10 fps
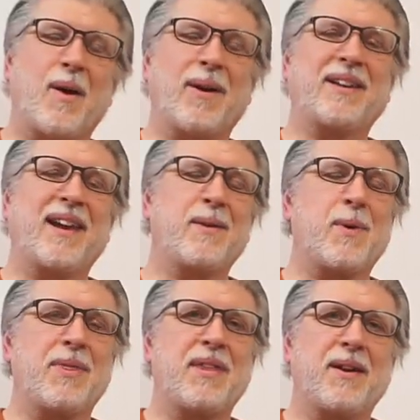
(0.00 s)
All right, gang,
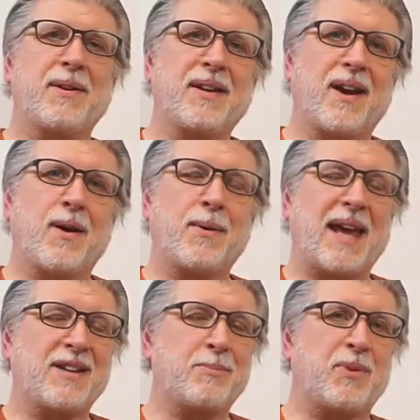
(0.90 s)
well, there you go.
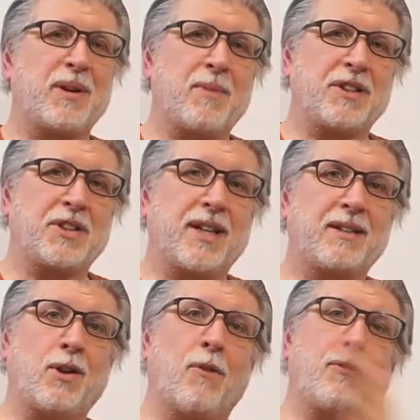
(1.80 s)
That's pretty much
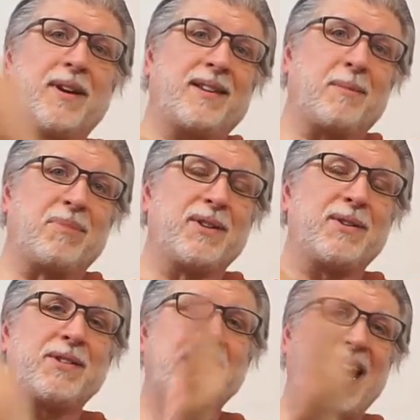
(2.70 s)
it. Don't forget the
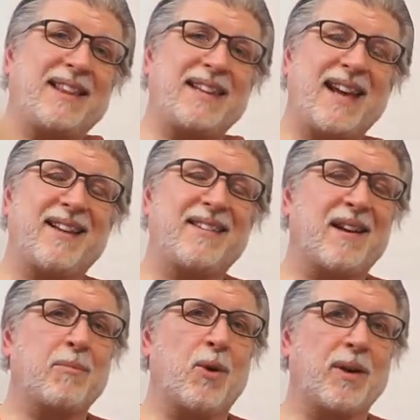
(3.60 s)
blues at the end that
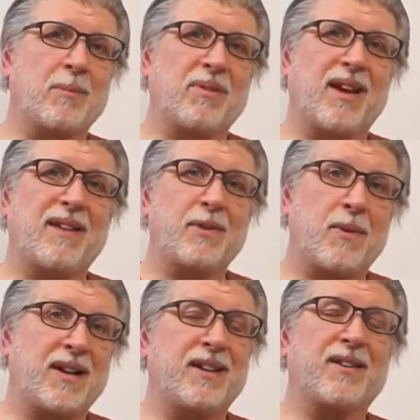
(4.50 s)
I'm going to play if you
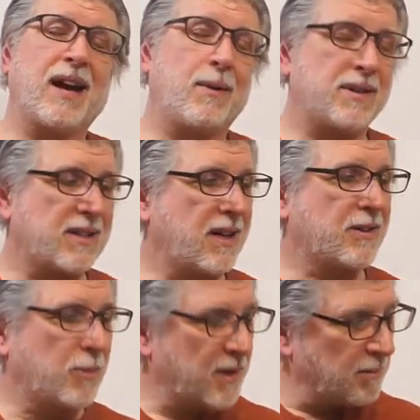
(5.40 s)
want to hear how it
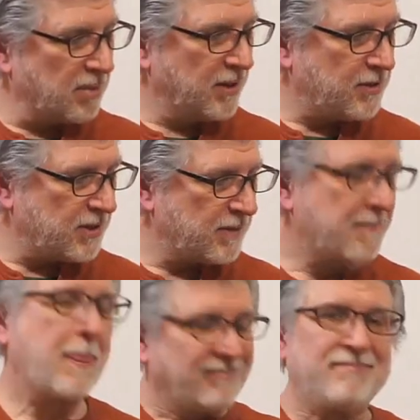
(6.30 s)
sounds with the blues.
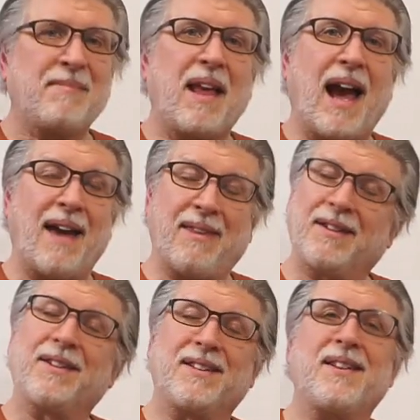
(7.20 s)
I
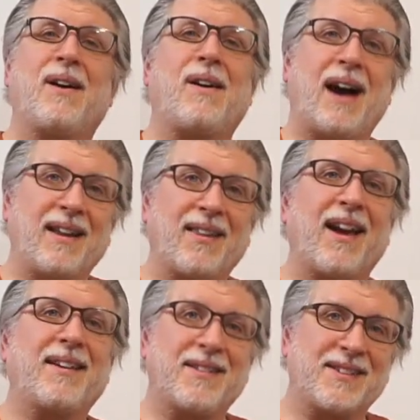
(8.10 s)
think you can tell I
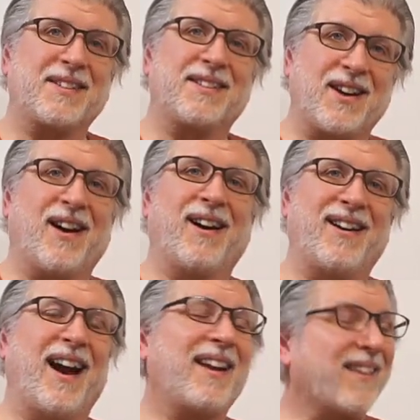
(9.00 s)
like this guitar.
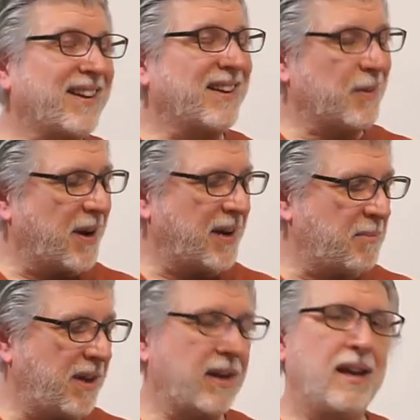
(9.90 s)
I like it quite a
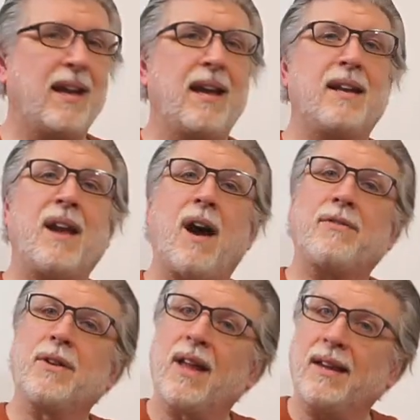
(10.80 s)
bit. Now,
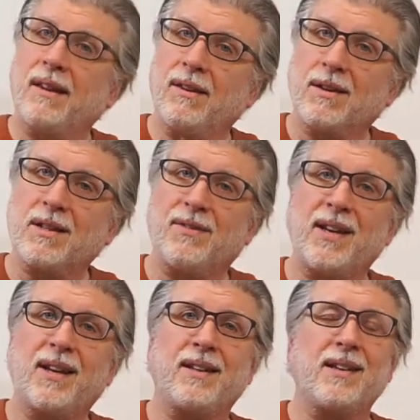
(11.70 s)
if you like the looks of
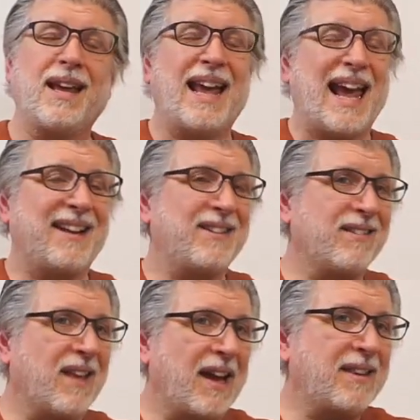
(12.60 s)
it and you
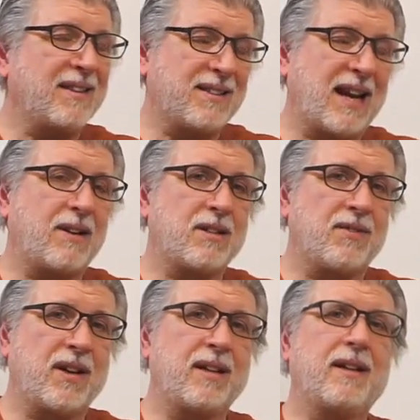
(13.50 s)
like the sounds
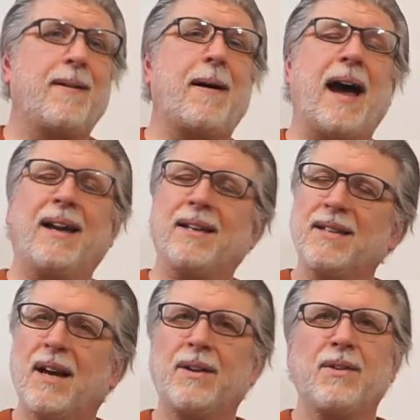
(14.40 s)
of it, I can
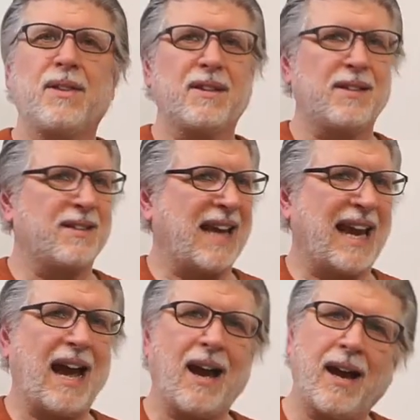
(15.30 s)
tell you this is
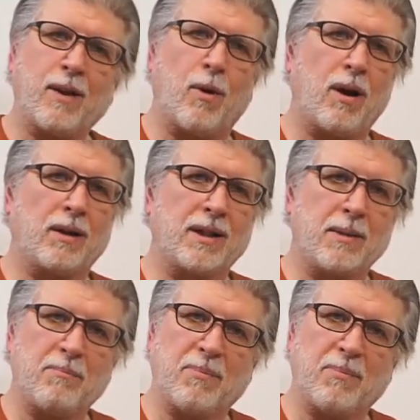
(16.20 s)
a high-quality